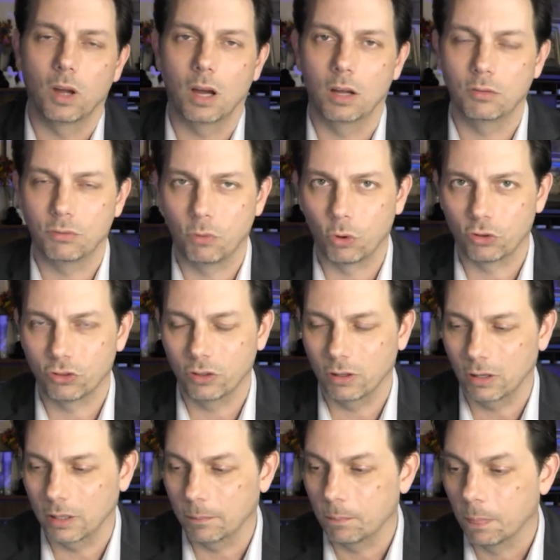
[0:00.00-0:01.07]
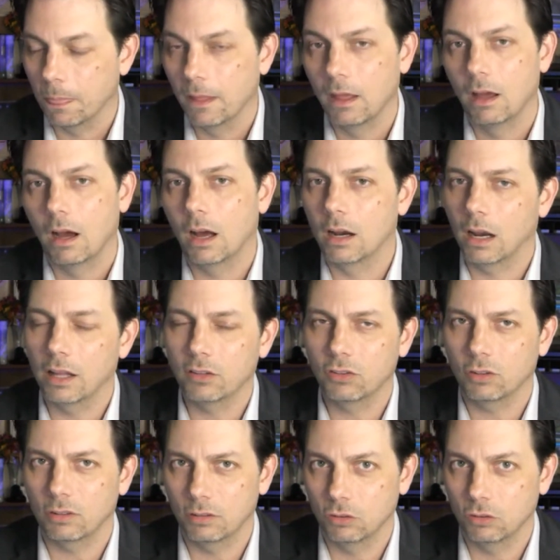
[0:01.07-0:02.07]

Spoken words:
unfortunately, unless